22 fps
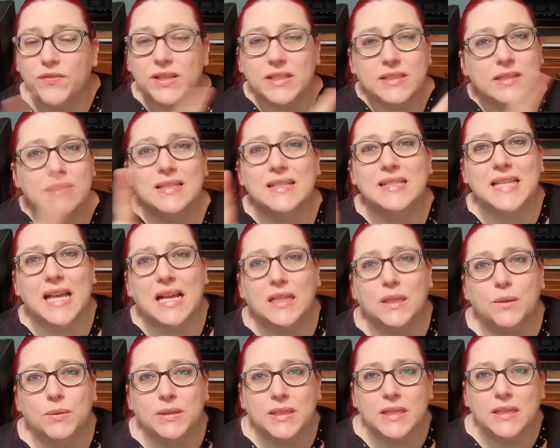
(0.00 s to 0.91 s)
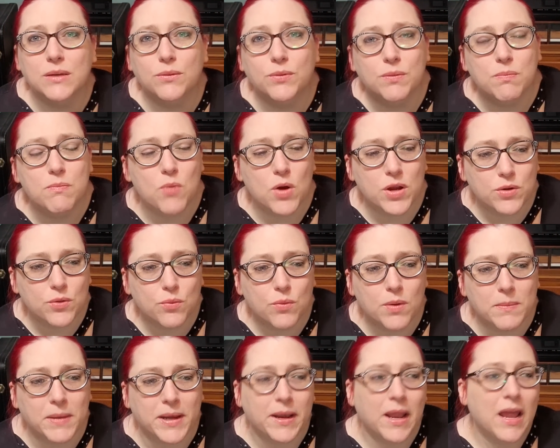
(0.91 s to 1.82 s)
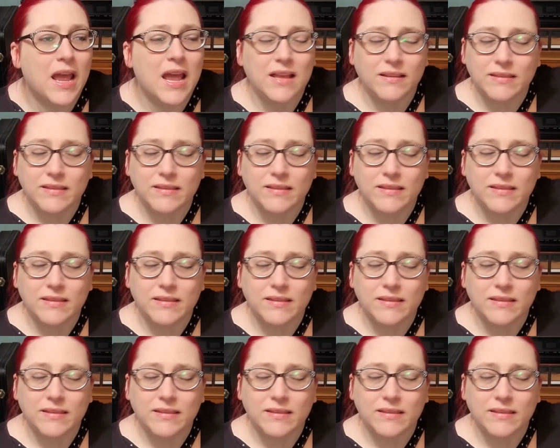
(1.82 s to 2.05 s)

This is exactly what they did with Wonder Woman.